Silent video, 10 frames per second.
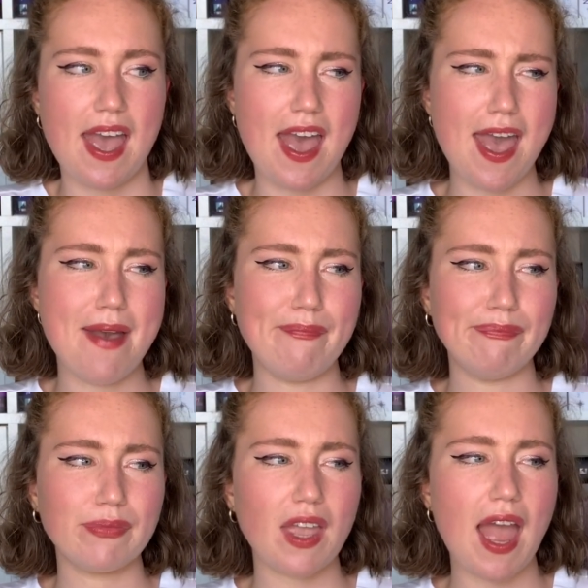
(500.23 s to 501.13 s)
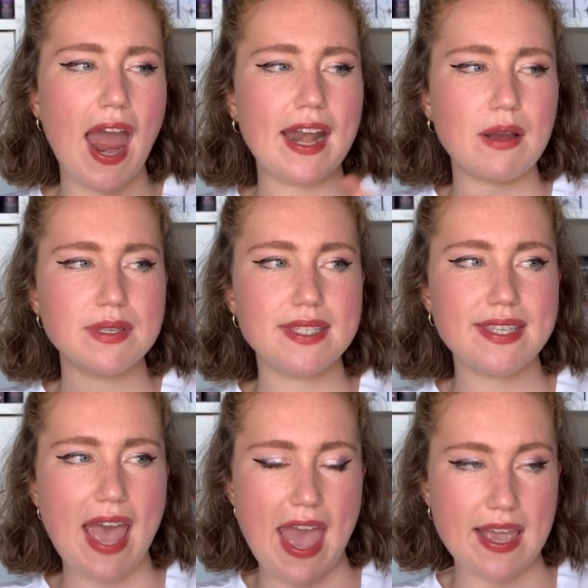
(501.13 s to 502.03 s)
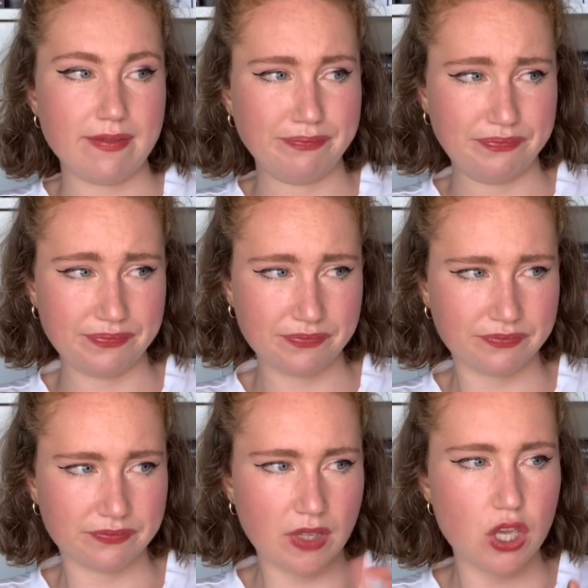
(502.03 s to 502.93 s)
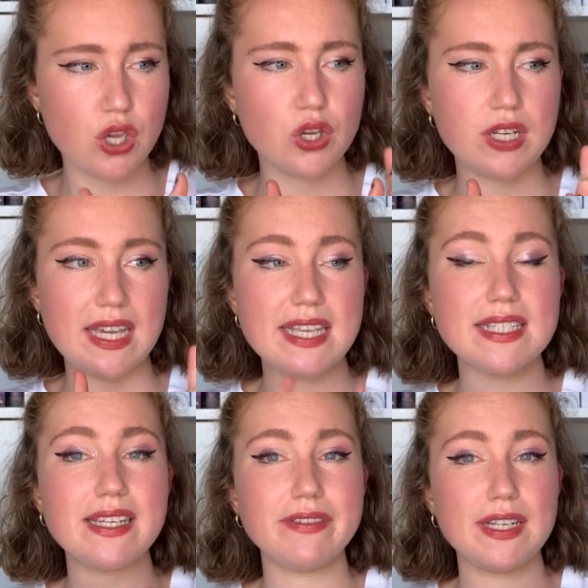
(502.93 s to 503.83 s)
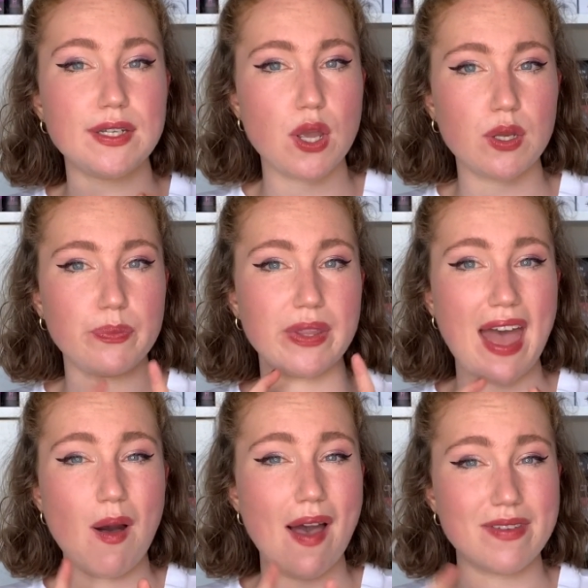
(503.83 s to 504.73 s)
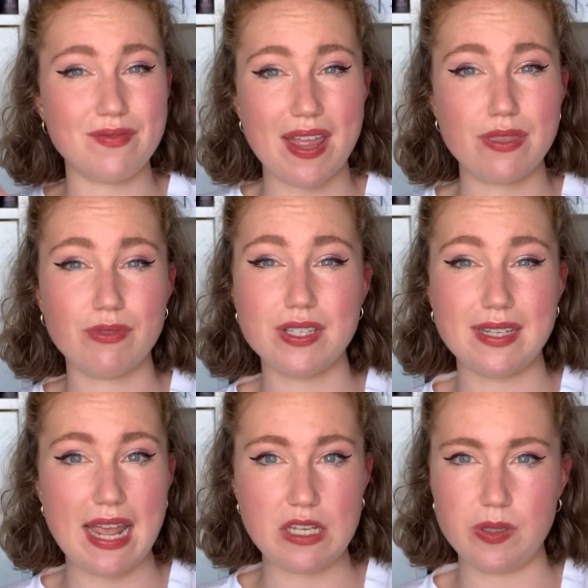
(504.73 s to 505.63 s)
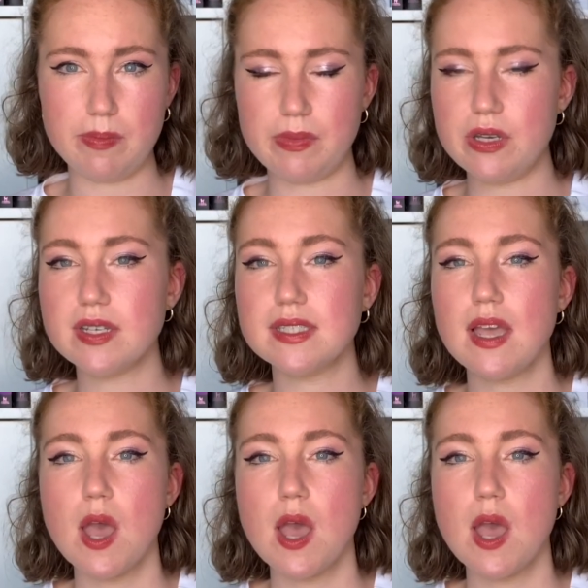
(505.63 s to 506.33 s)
Um, and I would say you could easily read Nolyn without having read the Royce and Hadrian books,